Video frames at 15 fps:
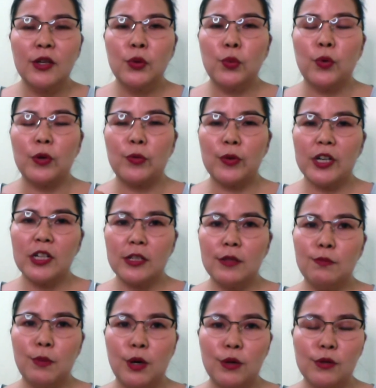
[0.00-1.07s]
When we're
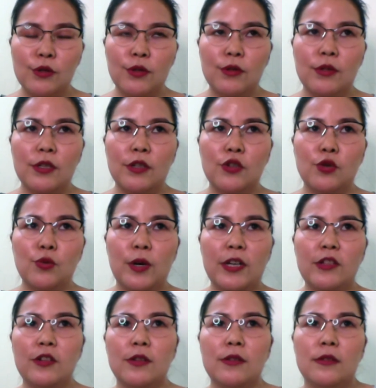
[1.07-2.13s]
exposed to
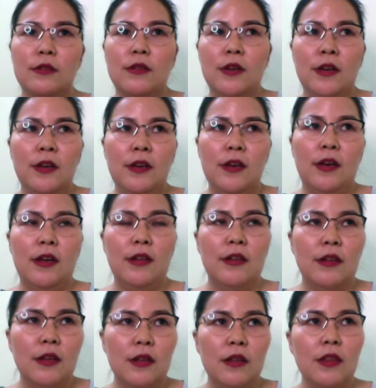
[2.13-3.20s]
situations
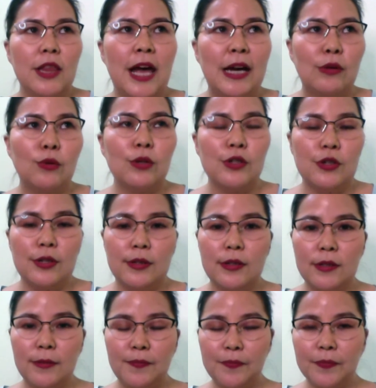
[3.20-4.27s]
and
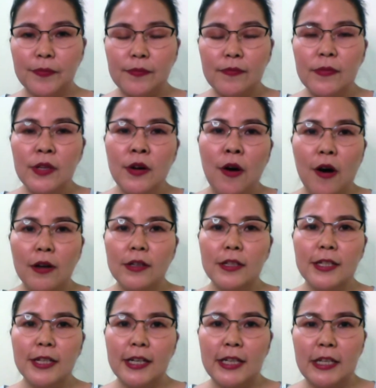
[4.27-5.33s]
languages on a
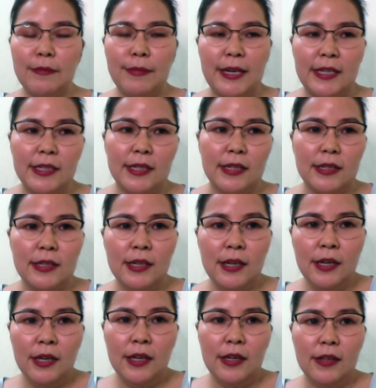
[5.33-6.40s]
daily basis,
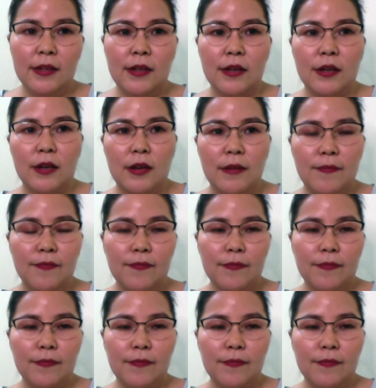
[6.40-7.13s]
the